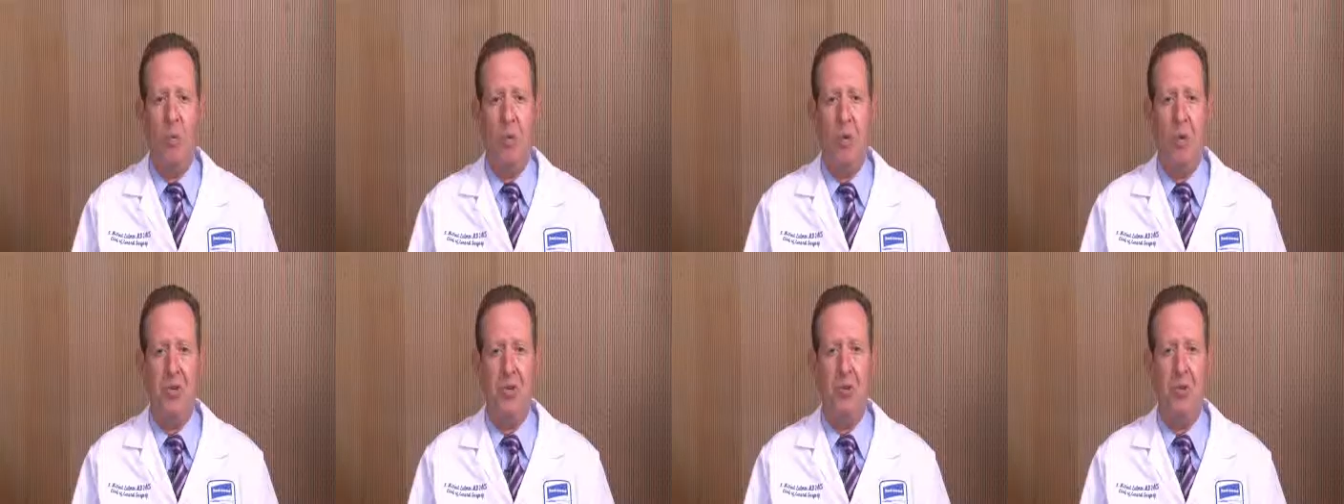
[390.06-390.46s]

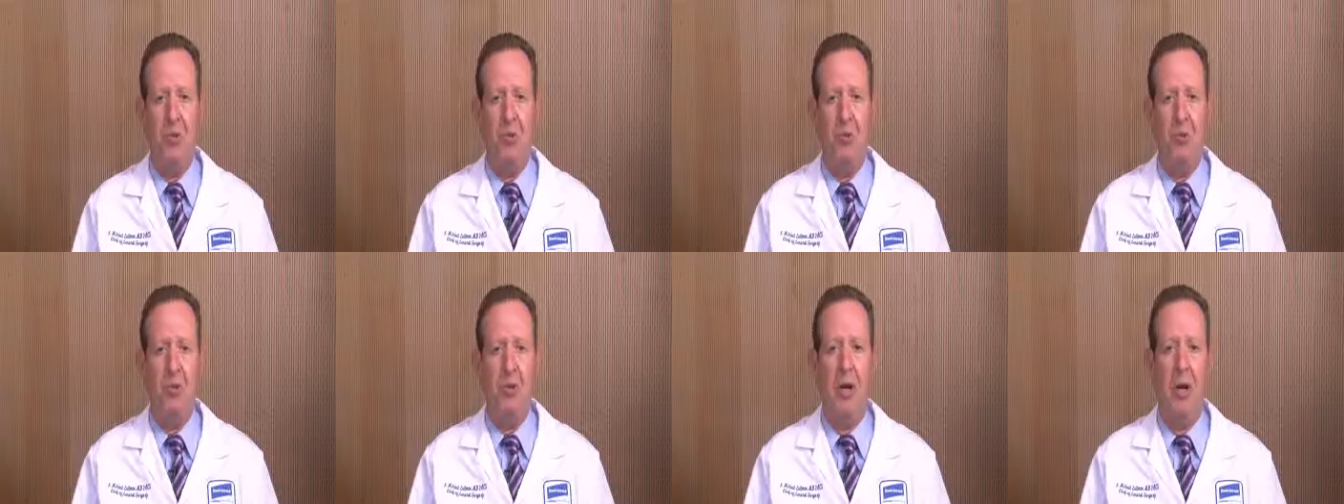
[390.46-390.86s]
worsen
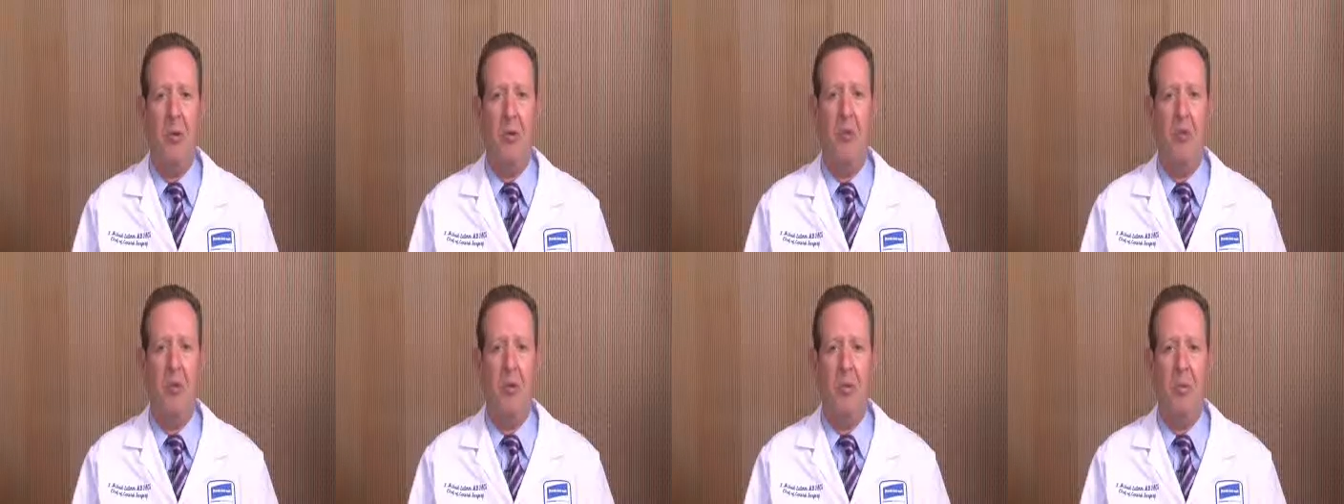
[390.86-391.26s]
or do not
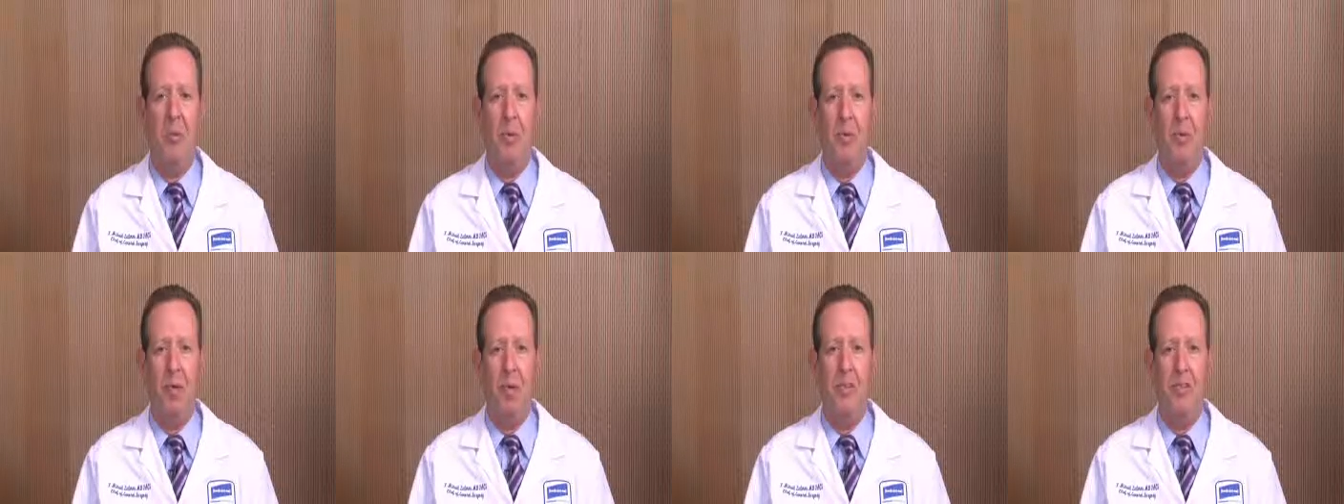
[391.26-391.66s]
improve
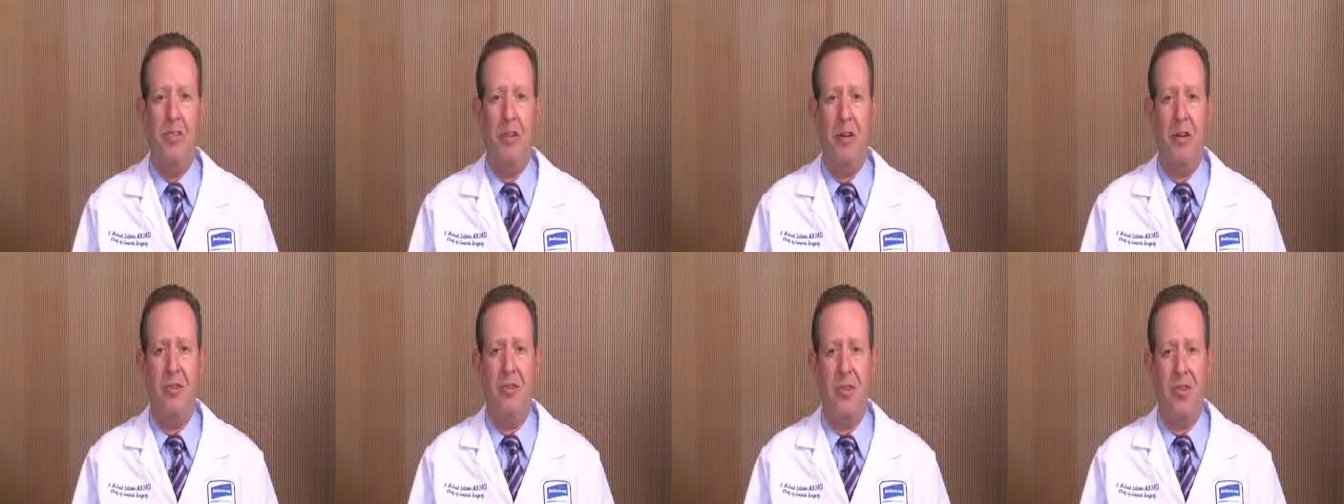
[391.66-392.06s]
with
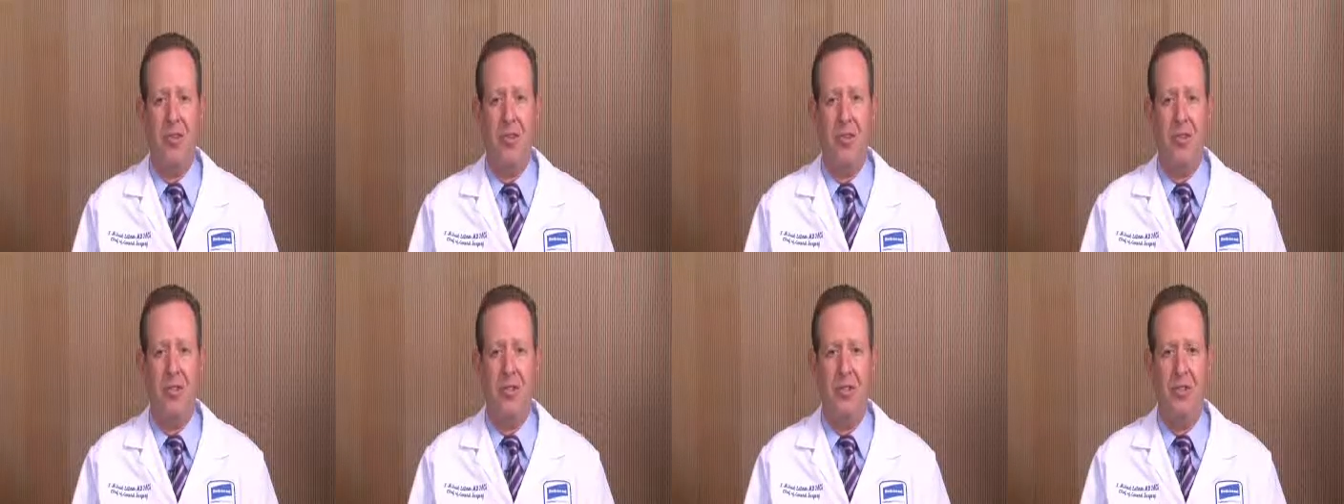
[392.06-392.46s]
lifestyle
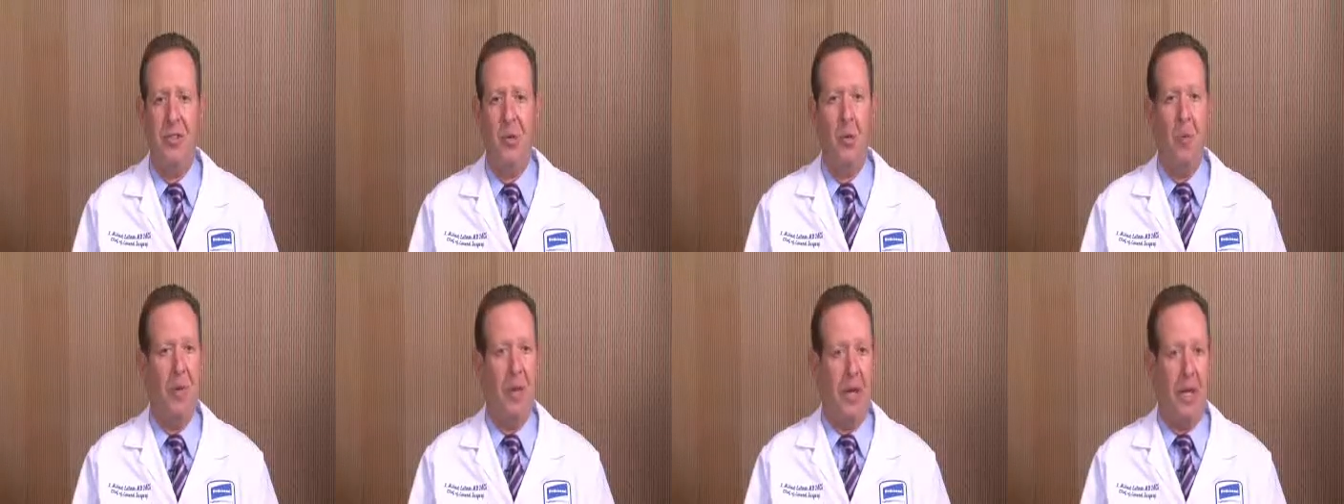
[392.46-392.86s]
changes
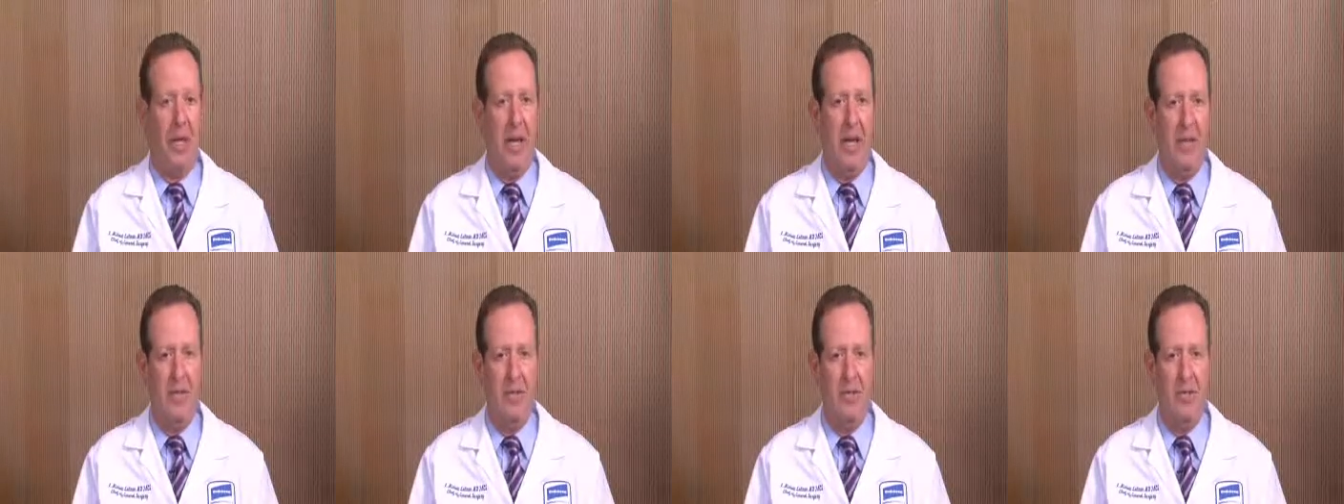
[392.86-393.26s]
or
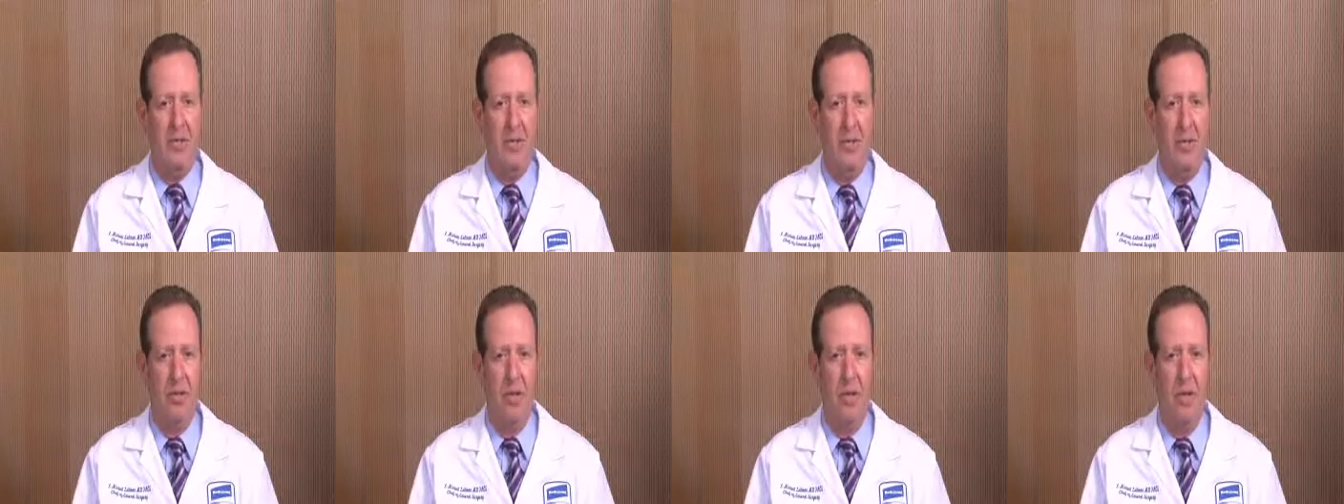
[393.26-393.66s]

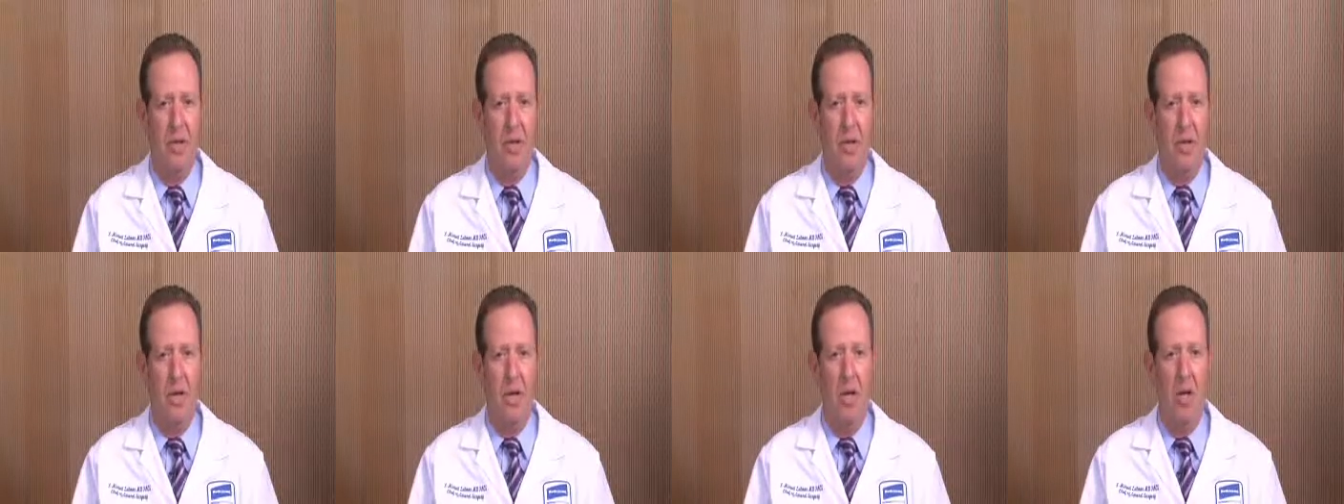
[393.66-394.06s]
medications.
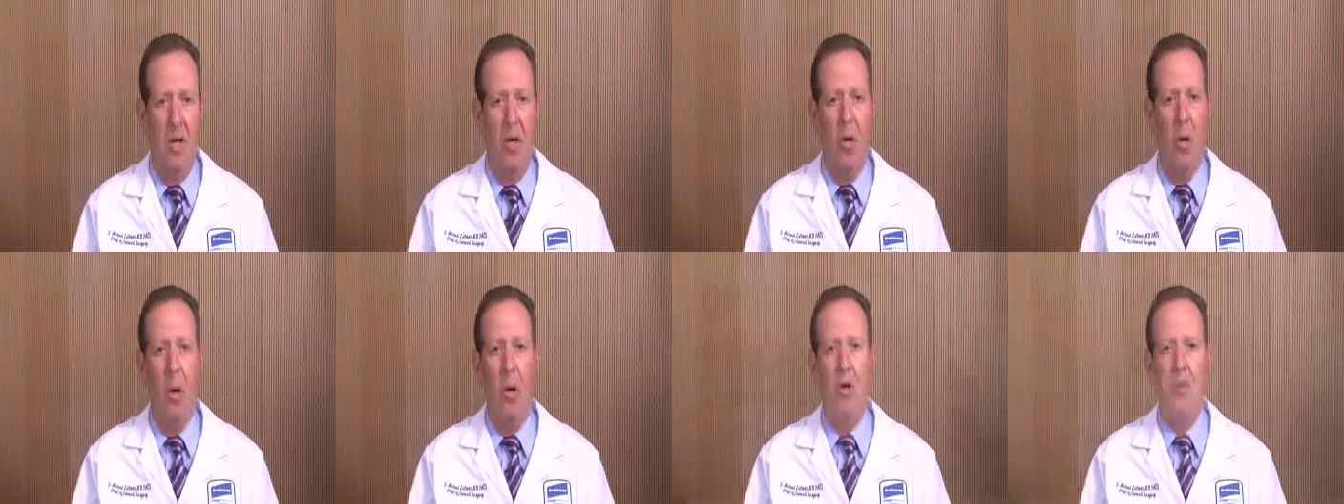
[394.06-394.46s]

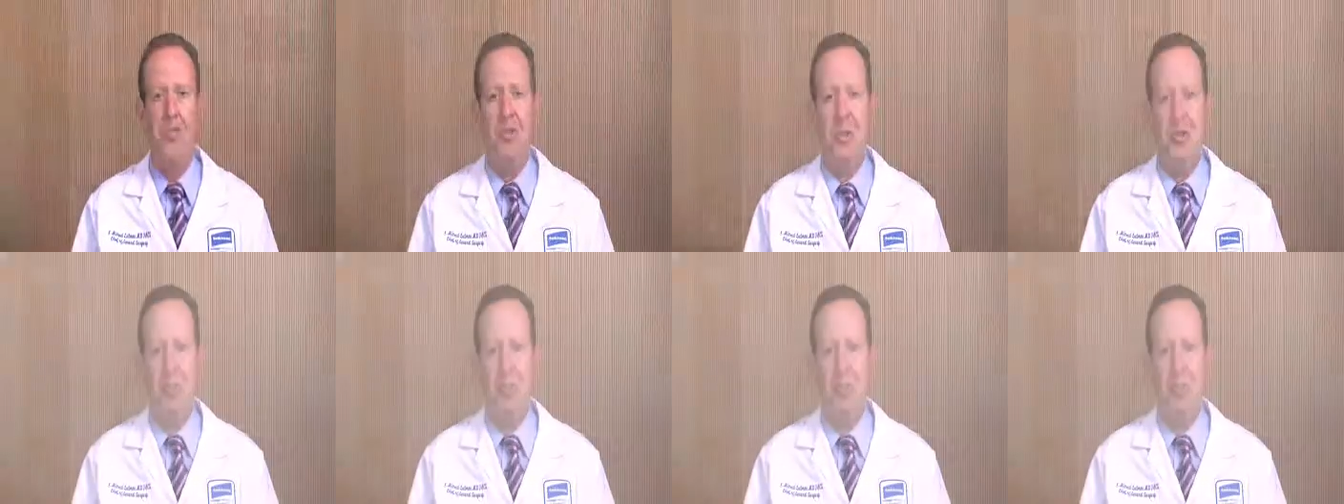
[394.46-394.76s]
Also